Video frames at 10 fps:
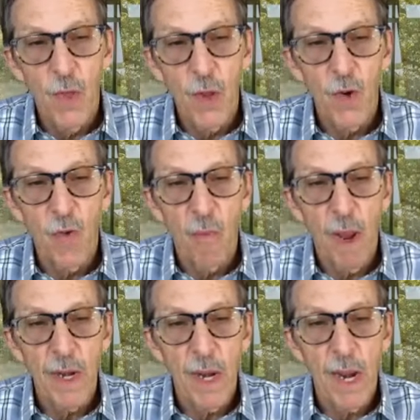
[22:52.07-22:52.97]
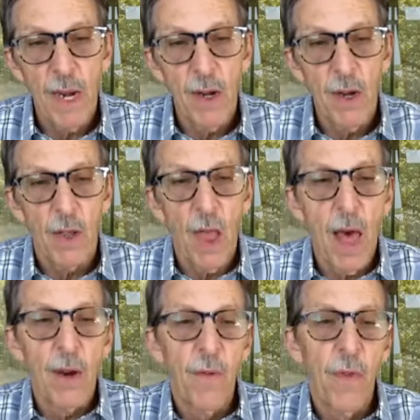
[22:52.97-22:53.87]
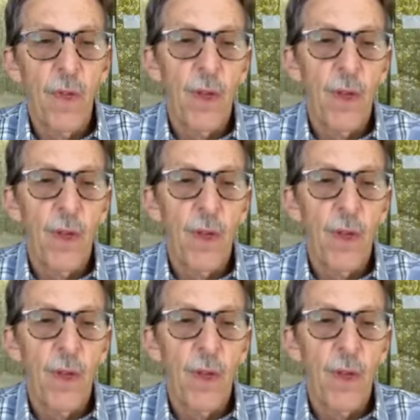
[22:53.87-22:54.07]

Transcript: that you've maintained a lot of